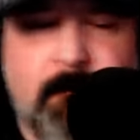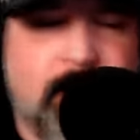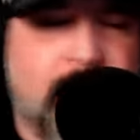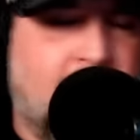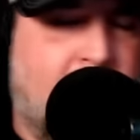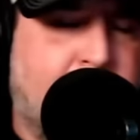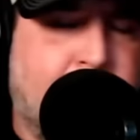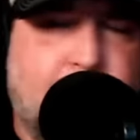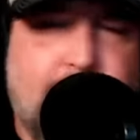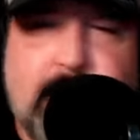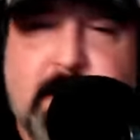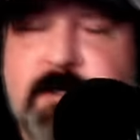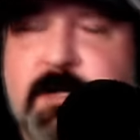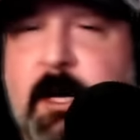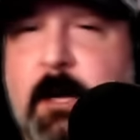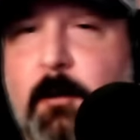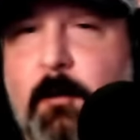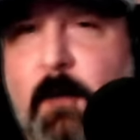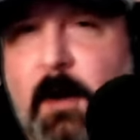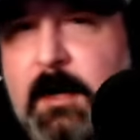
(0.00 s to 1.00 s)
I think
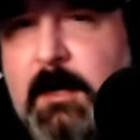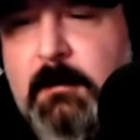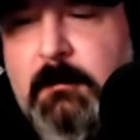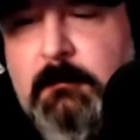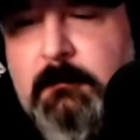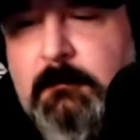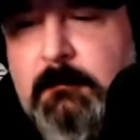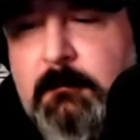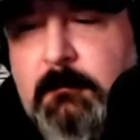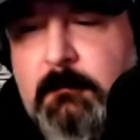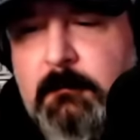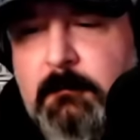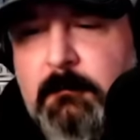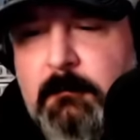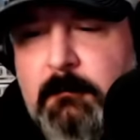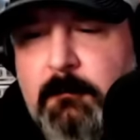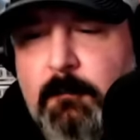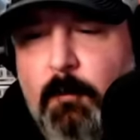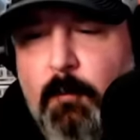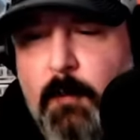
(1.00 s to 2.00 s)
Jay White
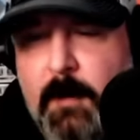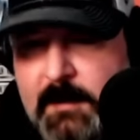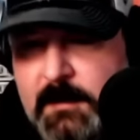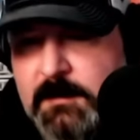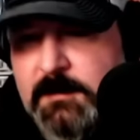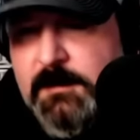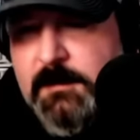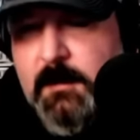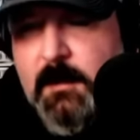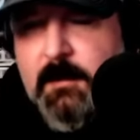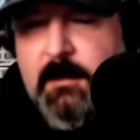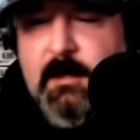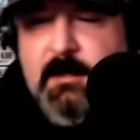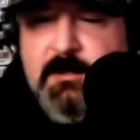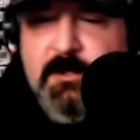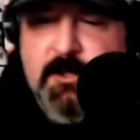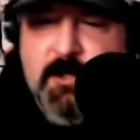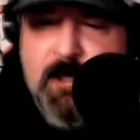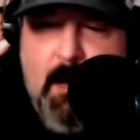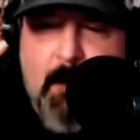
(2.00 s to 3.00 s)
wins
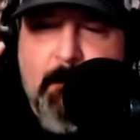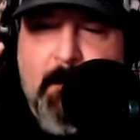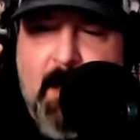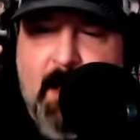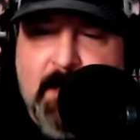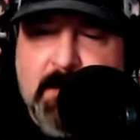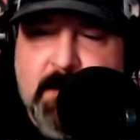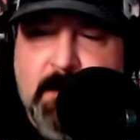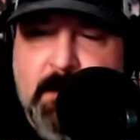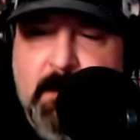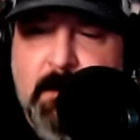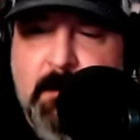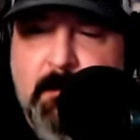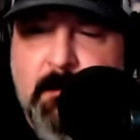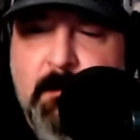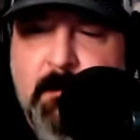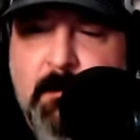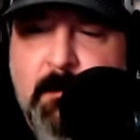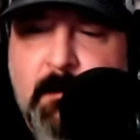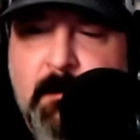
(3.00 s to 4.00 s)
against Jon Moxley,
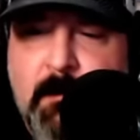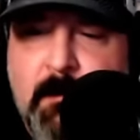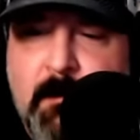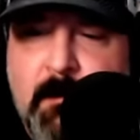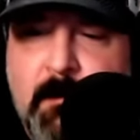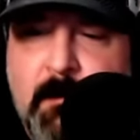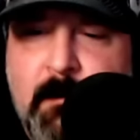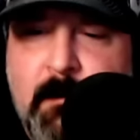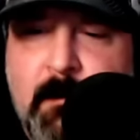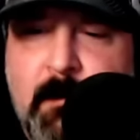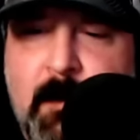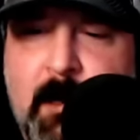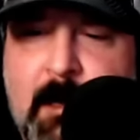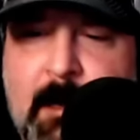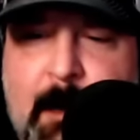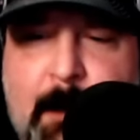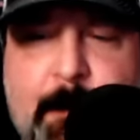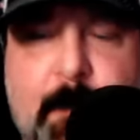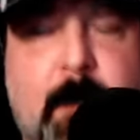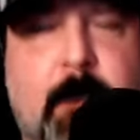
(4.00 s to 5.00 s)
and
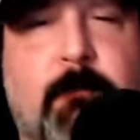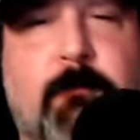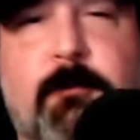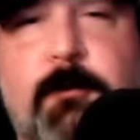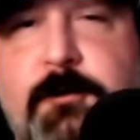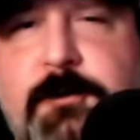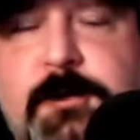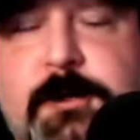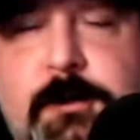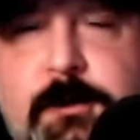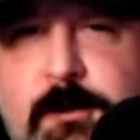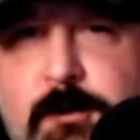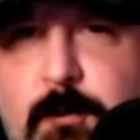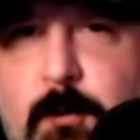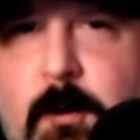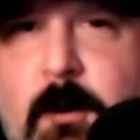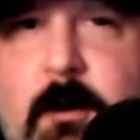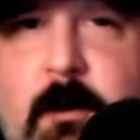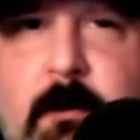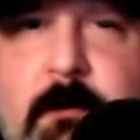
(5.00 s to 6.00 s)
I think Rush and
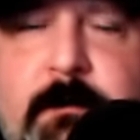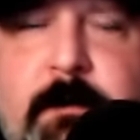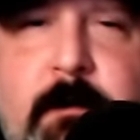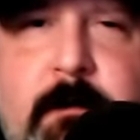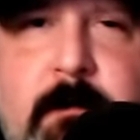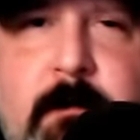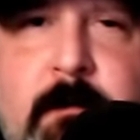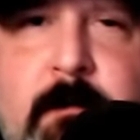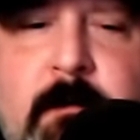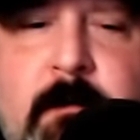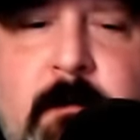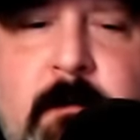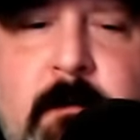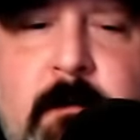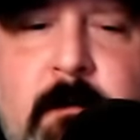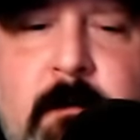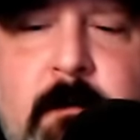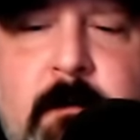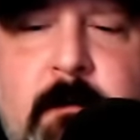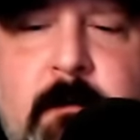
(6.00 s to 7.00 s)
Swerve
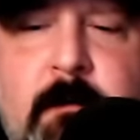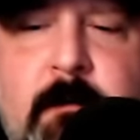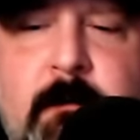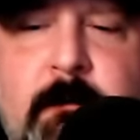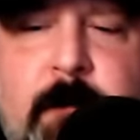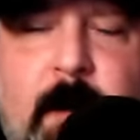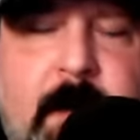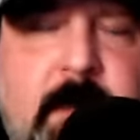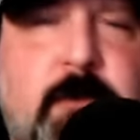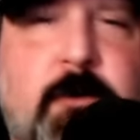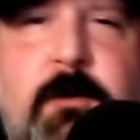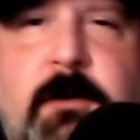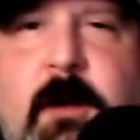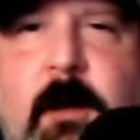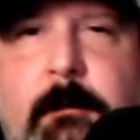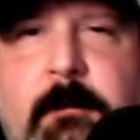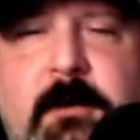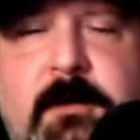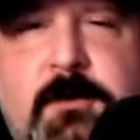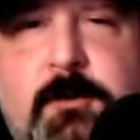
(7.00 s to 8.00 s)
fight to a
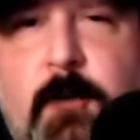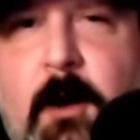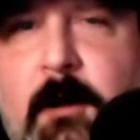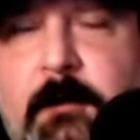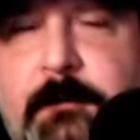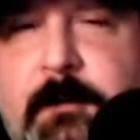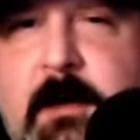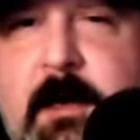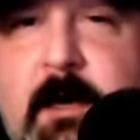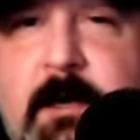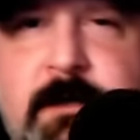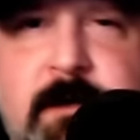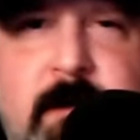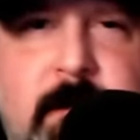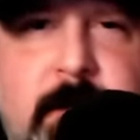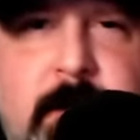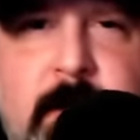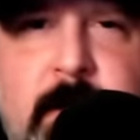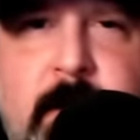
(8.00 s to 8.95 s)
double disqualification.